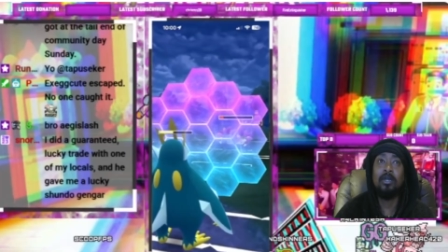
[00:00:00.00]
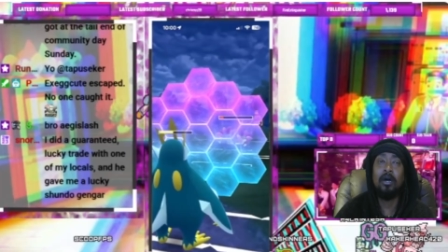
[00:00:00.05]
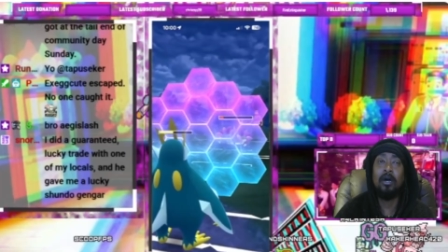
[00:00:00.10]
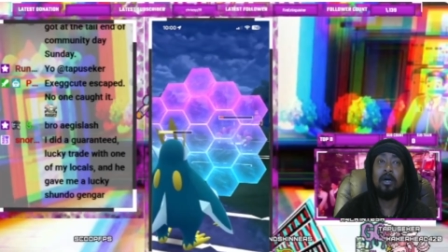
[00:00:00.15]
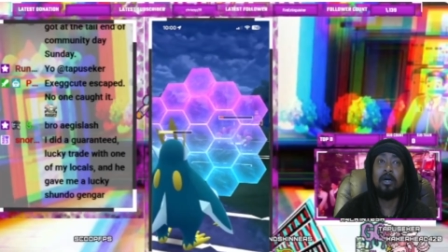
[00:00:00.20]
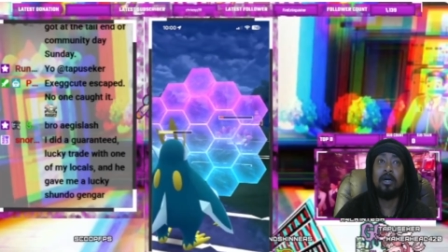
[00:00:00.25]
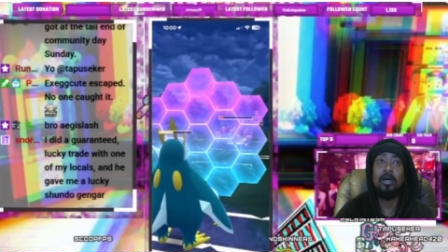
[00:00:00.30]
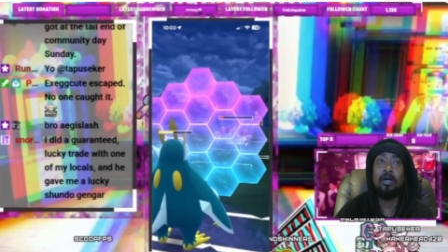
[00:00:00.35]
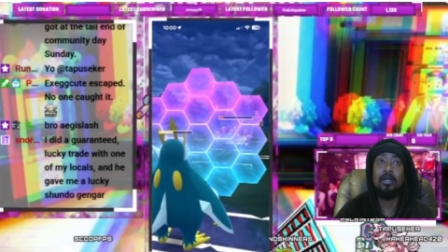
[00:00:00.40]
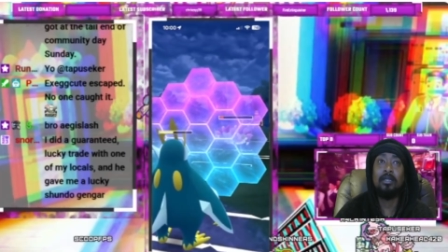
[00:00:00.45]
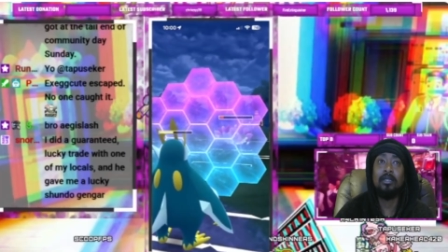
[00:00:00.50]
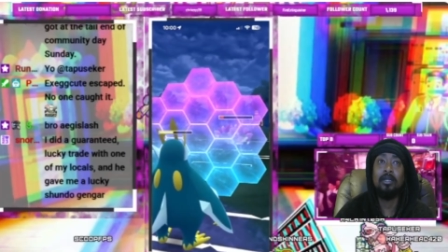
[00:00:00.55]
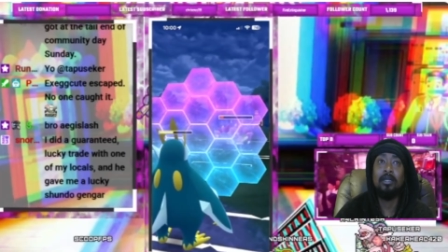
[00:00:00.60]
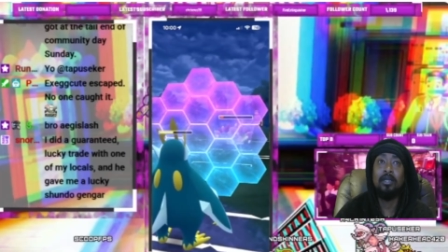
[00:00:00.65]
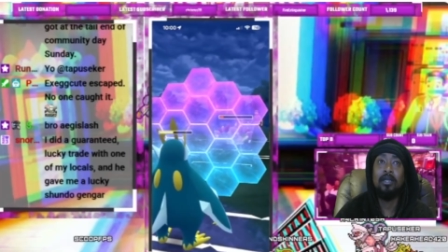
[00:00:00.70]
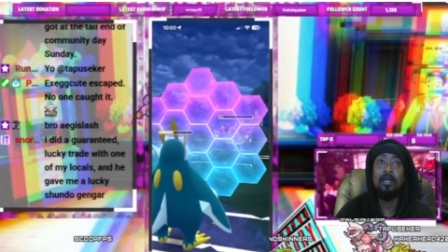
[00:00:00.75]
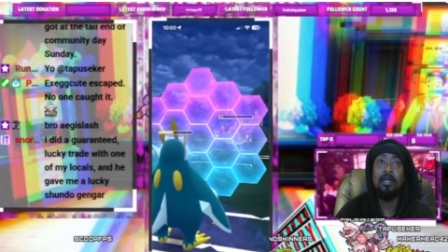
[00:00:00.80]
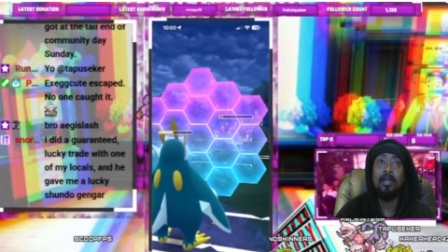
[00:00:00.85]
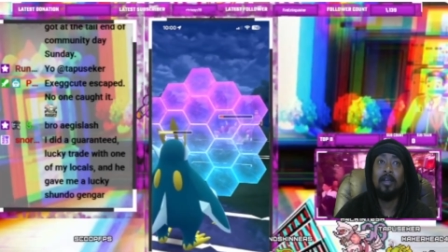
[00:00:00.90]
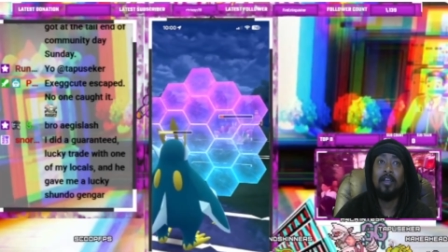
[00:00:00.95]

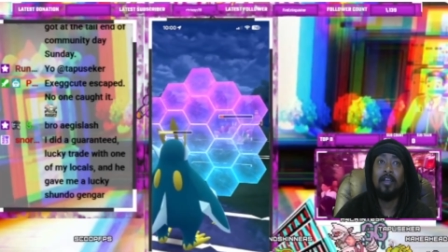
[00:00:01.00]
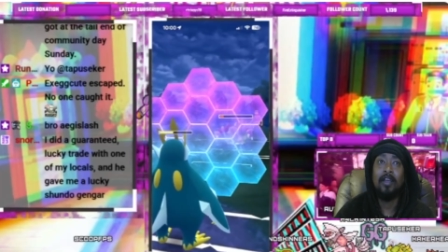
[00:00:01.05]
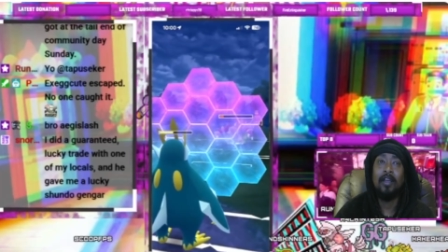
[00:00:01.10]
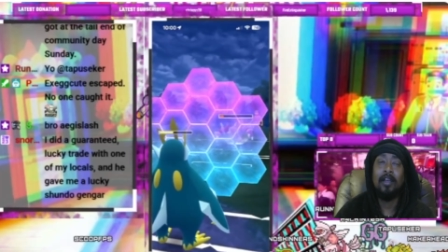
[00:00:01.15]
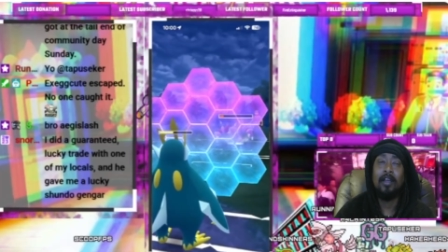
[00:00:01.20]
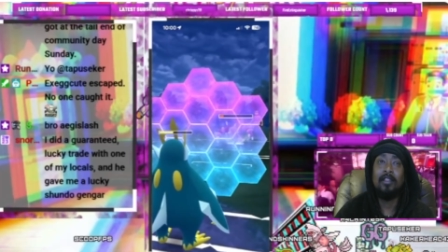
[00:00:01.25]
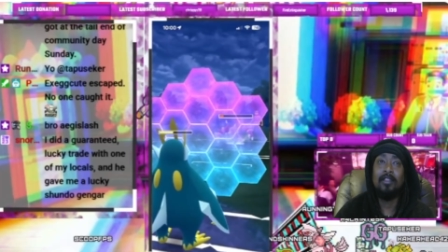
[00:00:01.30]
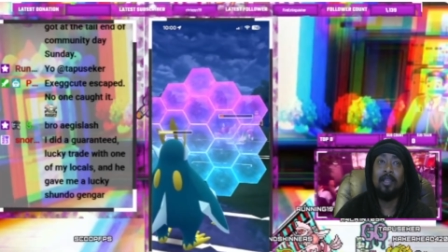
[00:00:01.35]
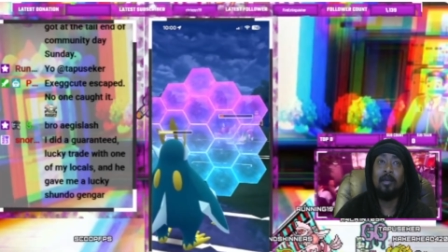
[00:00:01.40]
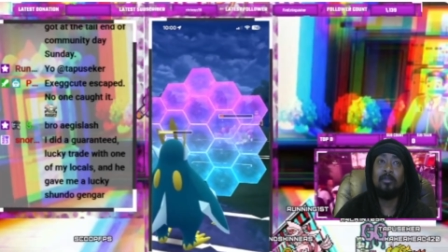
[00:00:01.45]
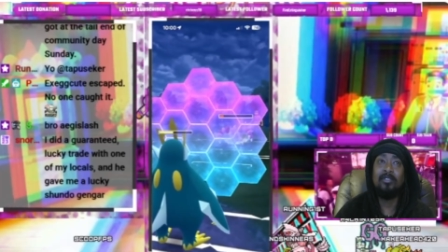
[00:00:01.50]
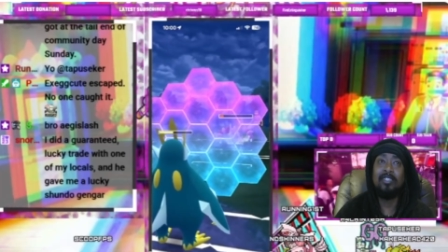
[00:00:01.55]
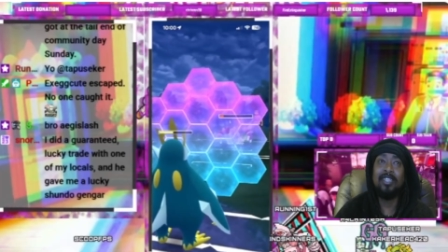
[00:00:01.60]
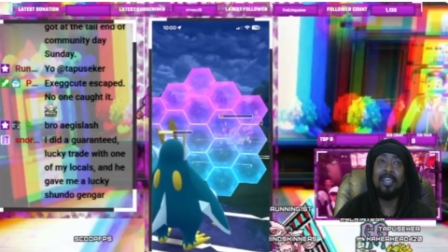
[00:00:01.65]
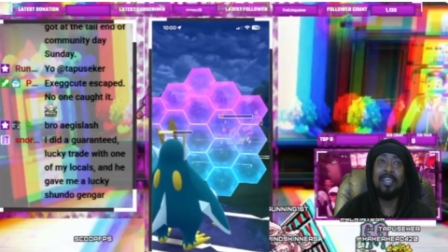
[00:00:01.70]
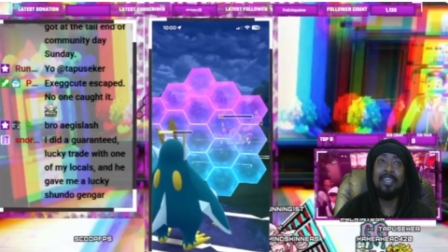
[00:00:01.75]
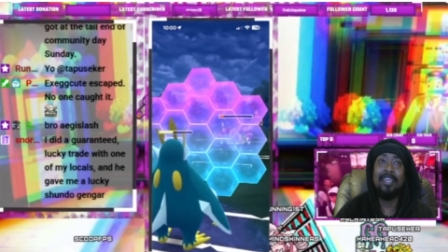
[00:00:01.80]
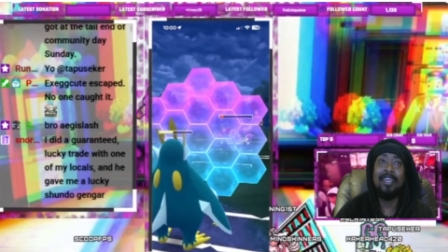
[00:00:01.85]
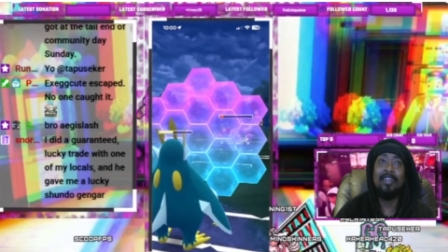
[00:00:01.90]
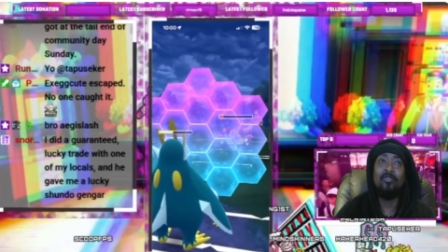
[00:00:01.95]
Them
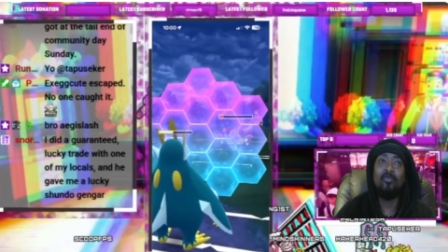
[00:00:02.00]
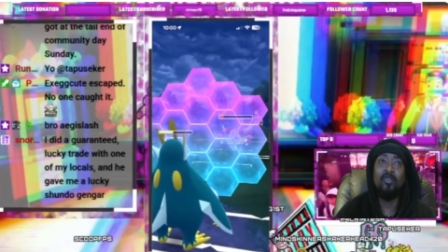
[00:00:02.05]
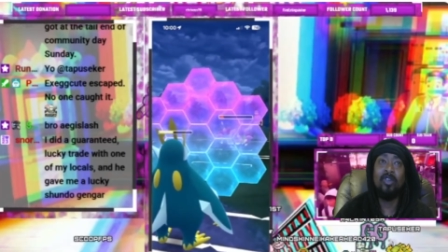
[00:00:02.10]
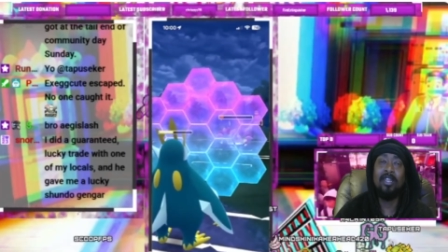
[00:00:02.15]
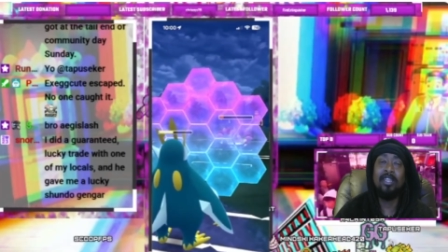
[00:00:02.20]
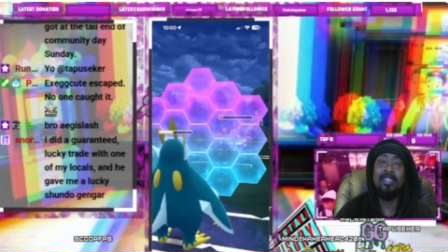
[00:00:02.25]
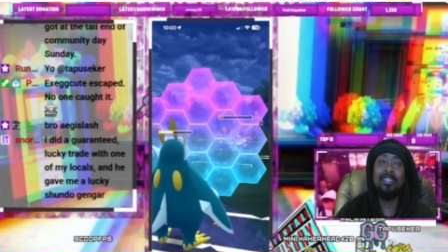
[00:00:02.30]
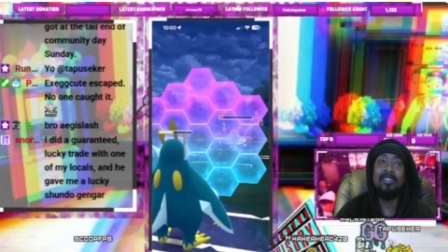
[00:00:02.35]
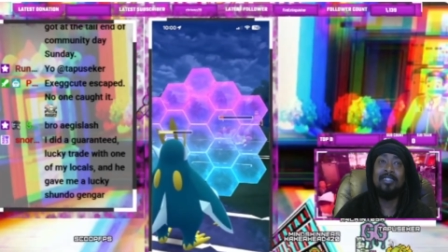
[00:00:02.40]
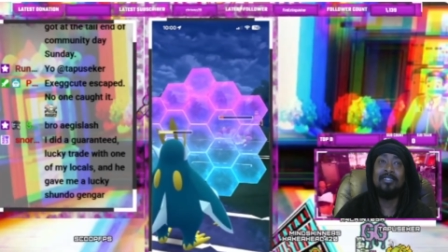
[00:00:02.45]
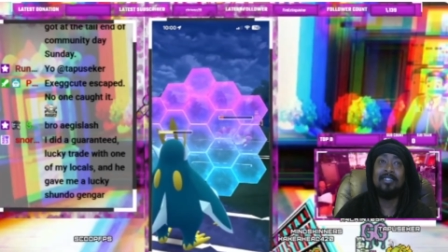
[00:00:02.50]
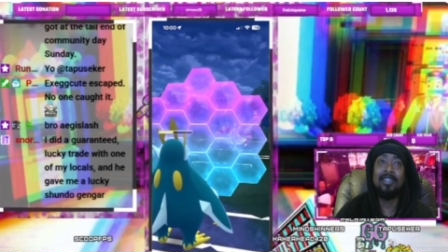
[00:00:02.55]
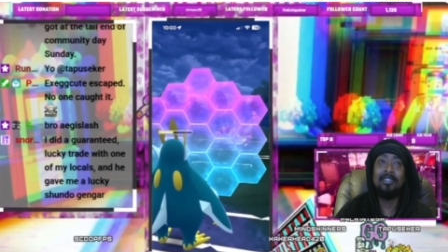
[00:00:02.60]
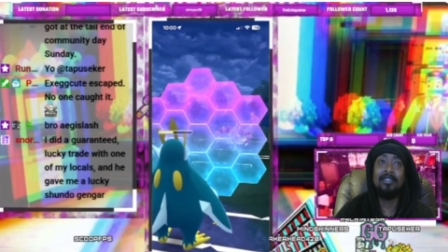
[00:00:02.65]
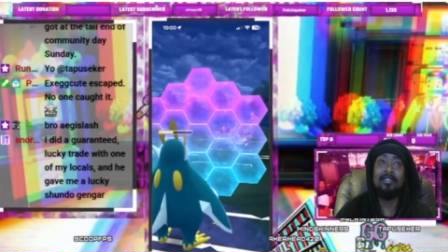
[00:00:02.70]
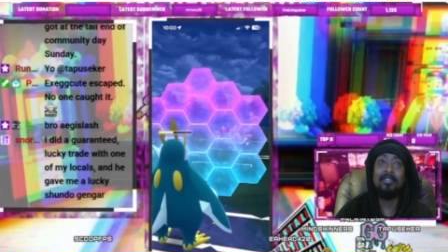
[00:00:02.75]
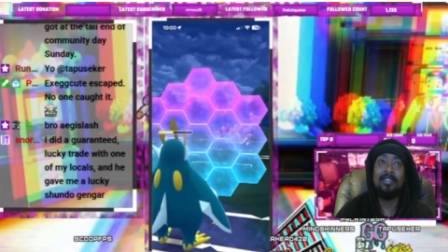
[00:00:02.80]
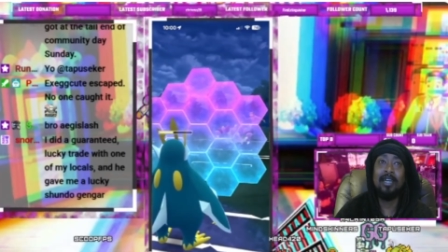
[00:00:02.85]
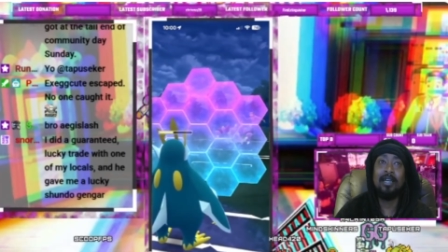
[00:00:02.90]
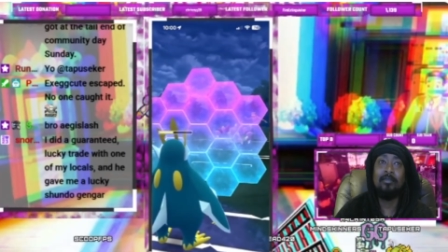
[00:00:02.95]
staying in really desynced
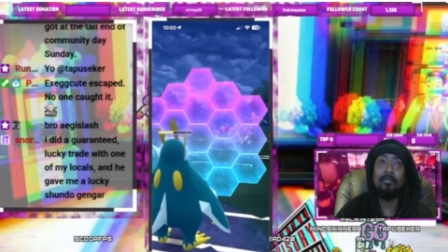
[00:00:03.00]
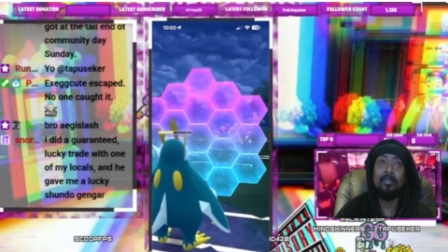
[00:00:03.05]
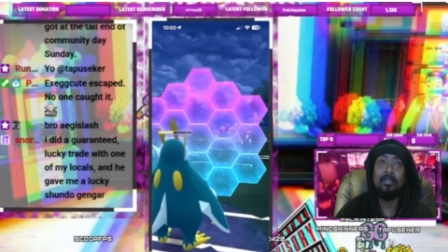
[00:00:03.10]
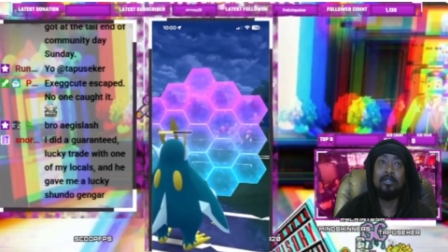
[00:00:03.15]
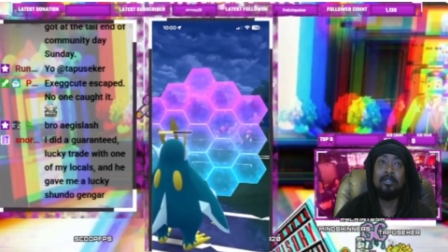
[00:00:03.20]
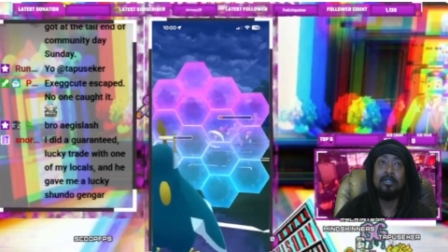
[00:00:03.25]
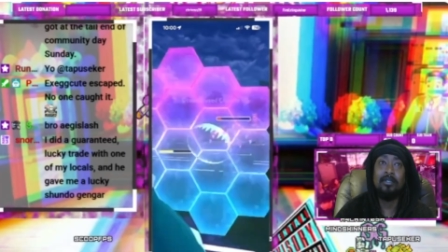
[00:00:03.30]
the timer.